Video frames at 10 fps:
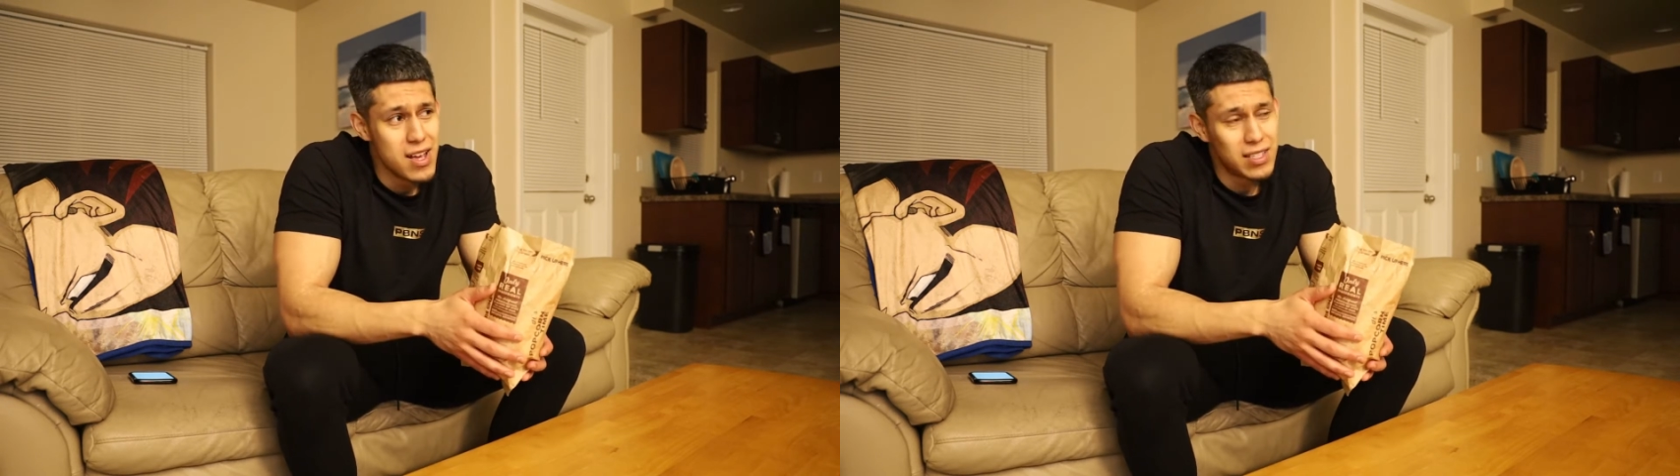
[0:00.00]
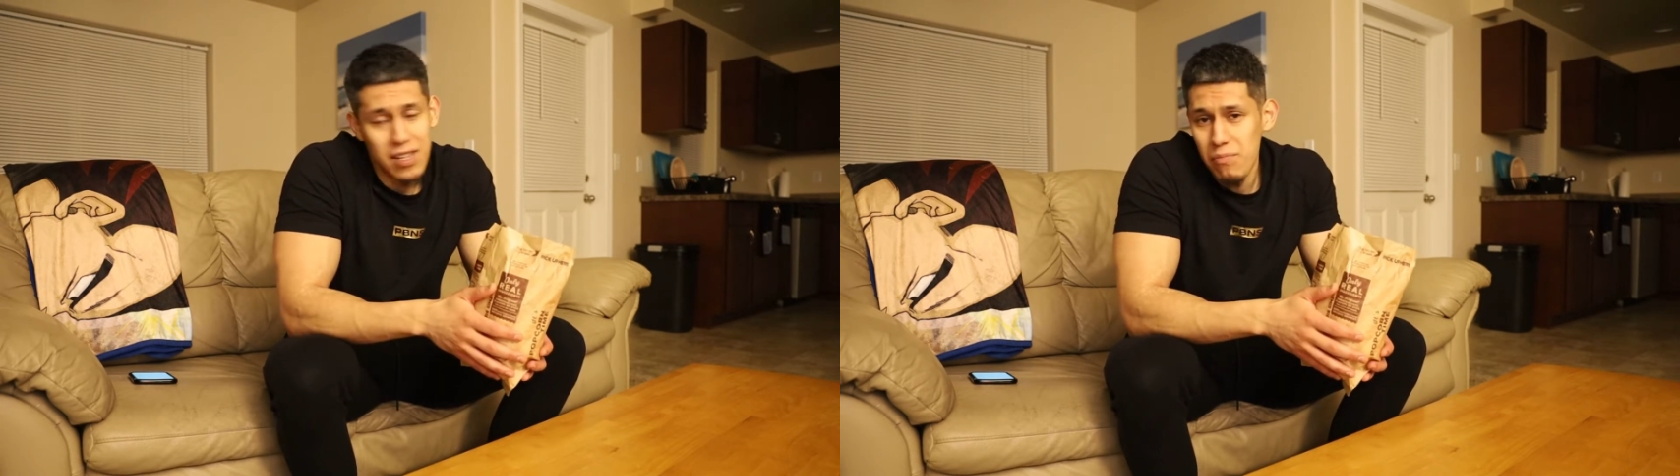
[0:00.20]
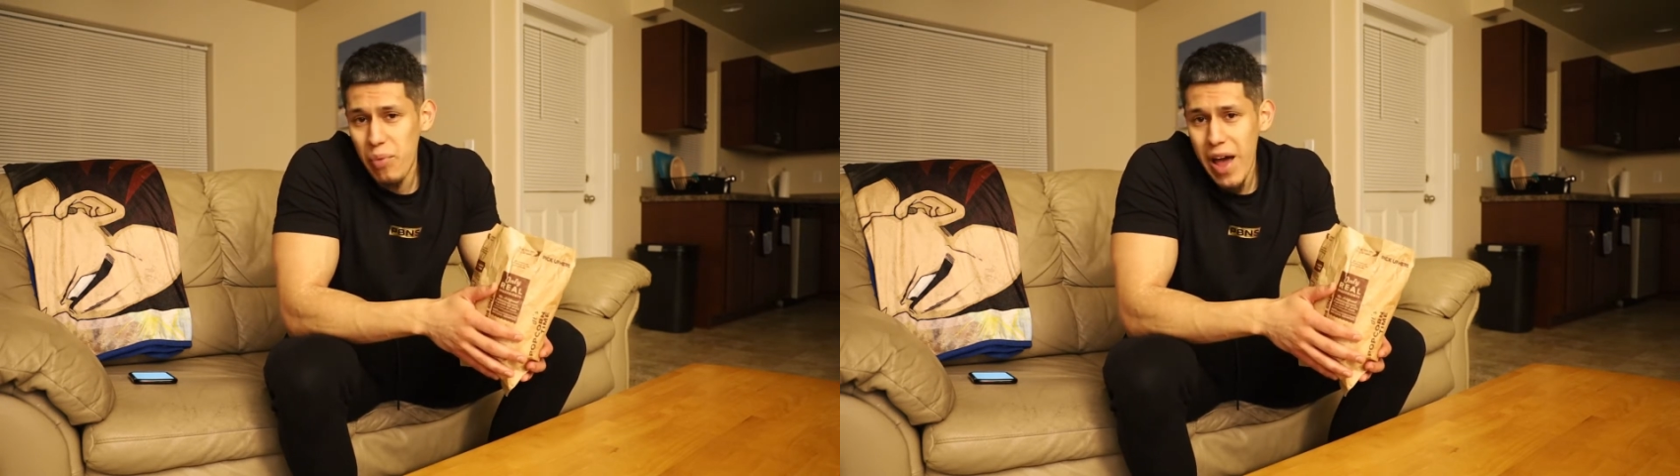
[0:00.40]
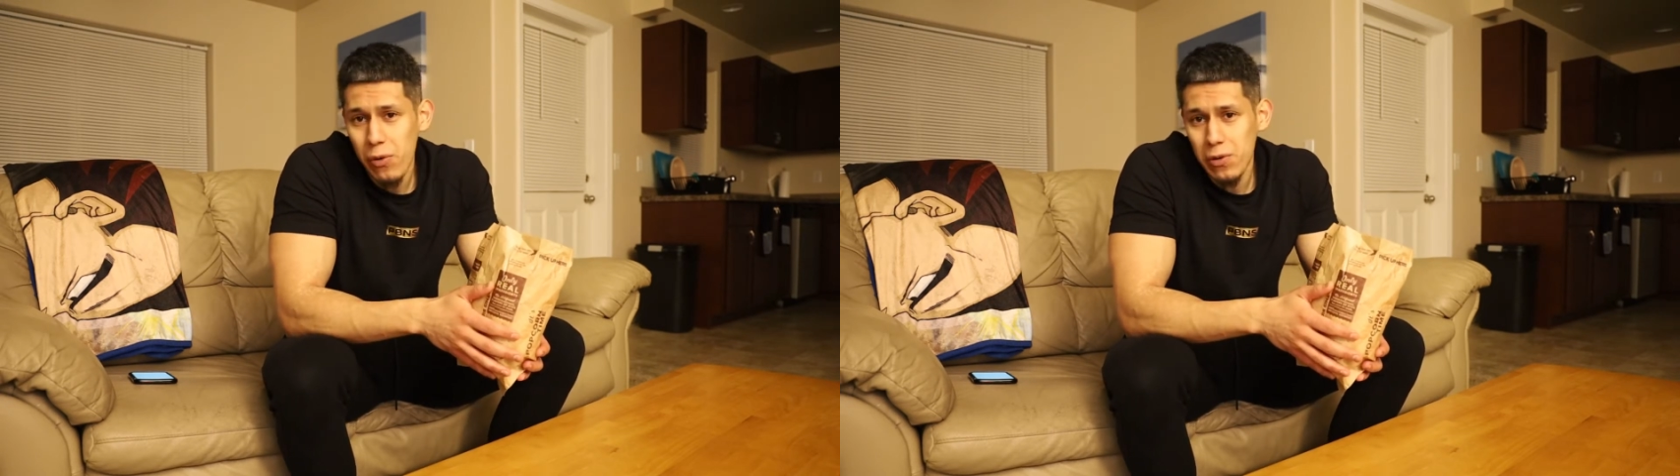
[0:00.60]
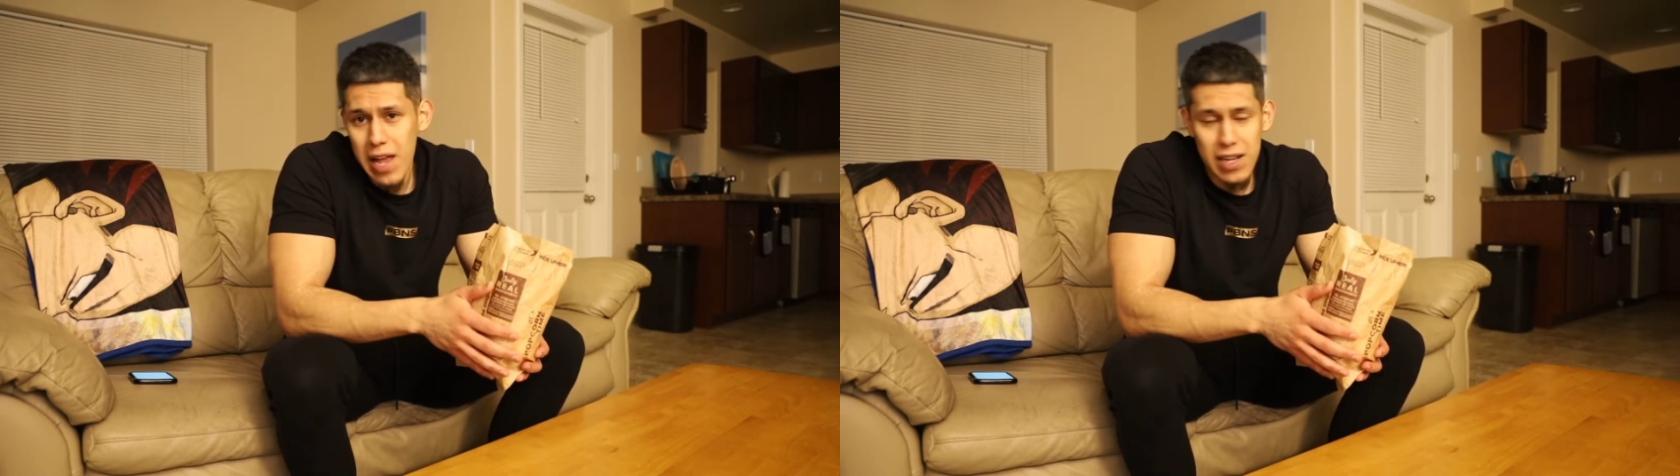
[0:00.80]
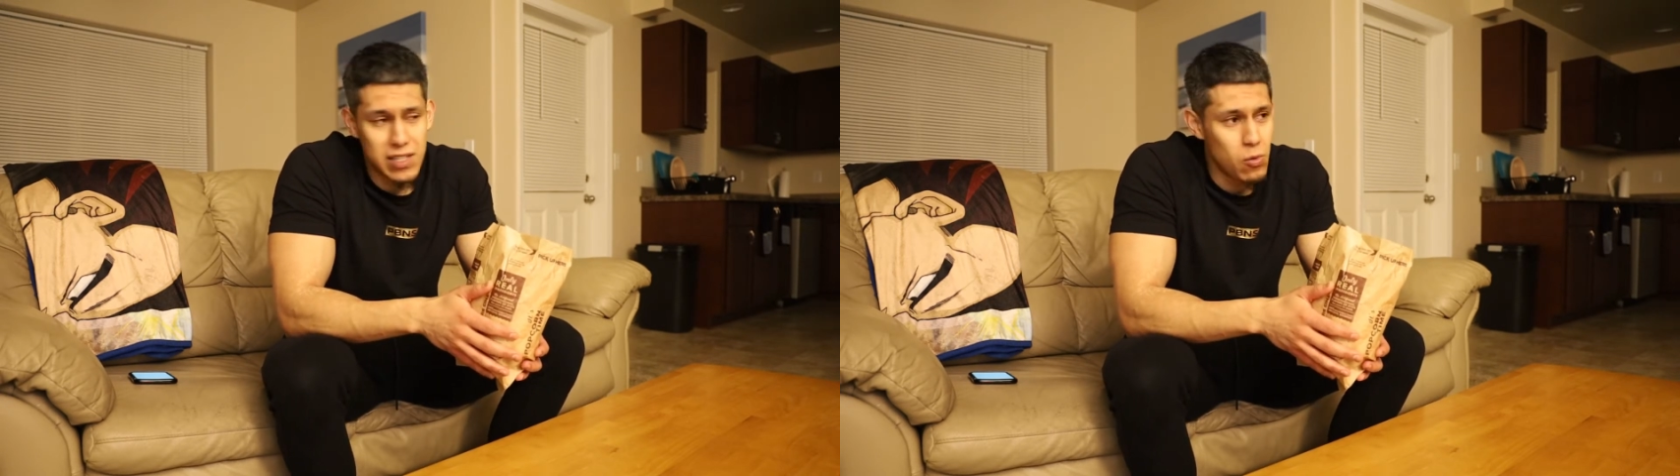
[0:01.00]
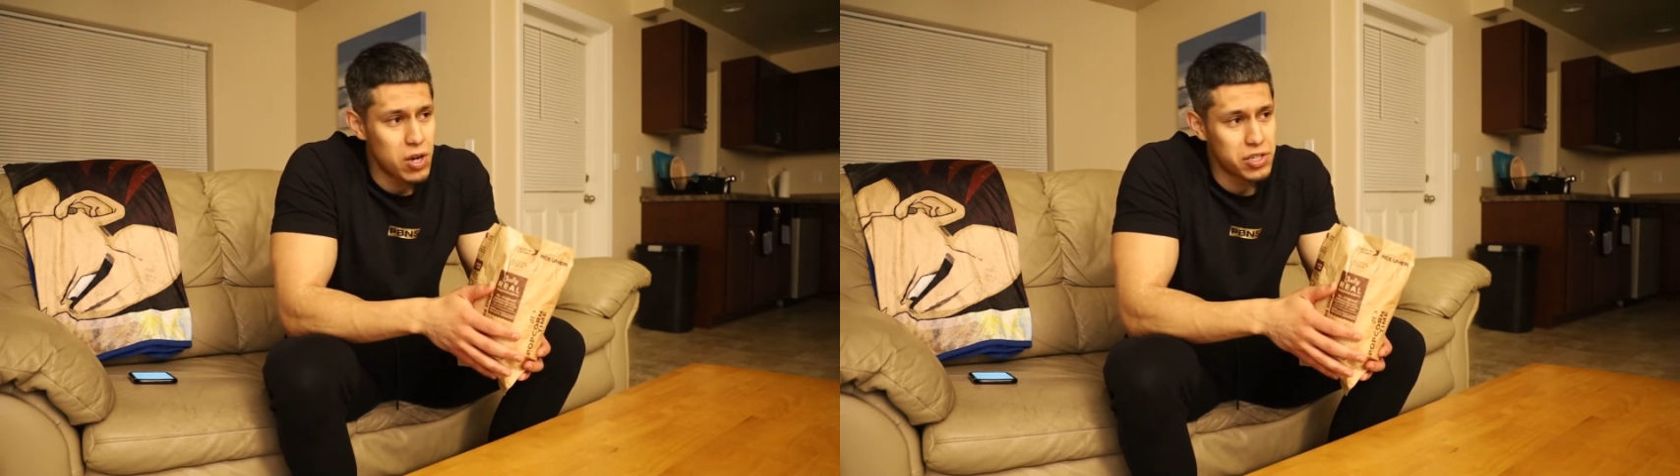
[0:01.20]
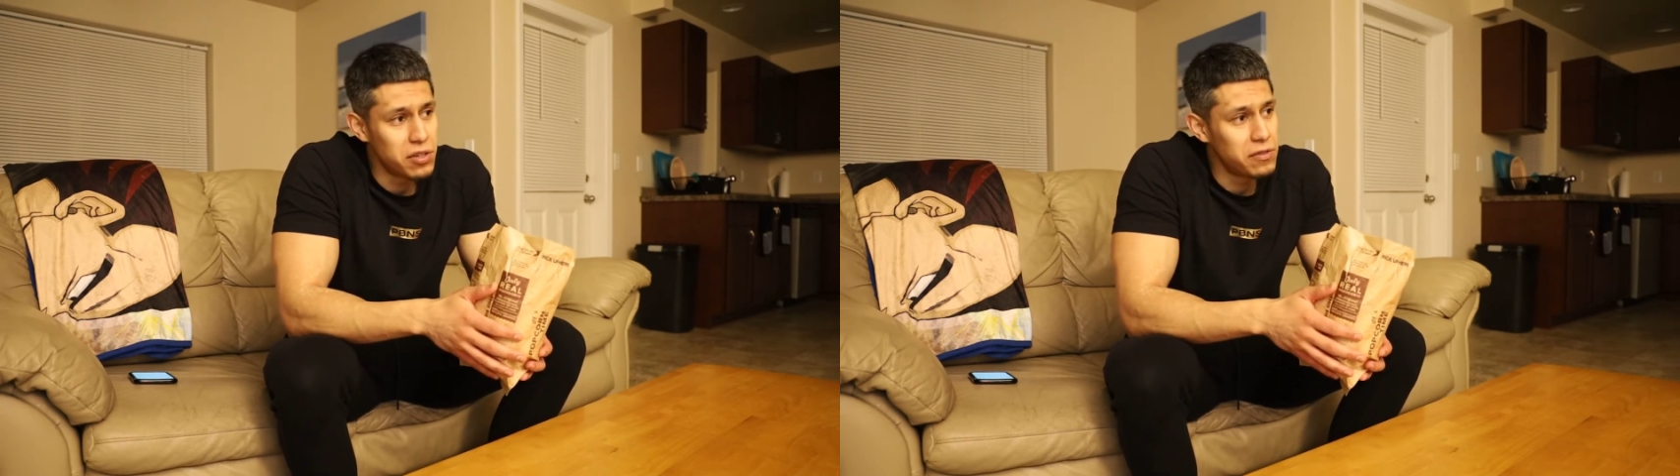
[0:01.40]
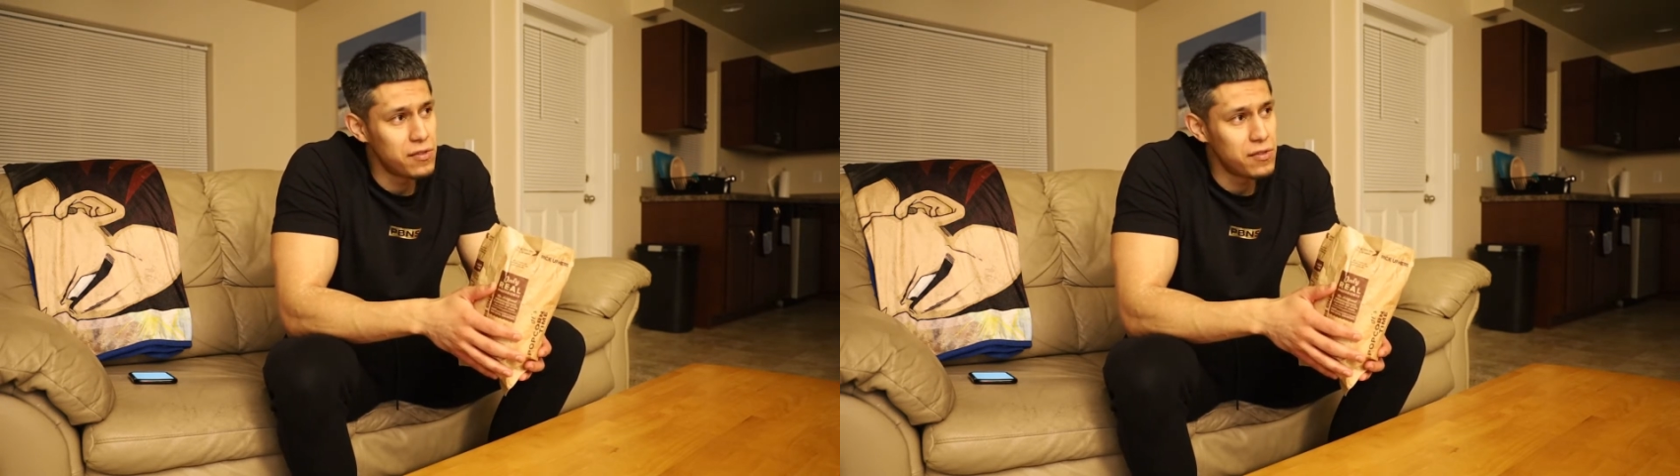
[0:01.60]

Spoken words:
sitting back, relaxing, watching your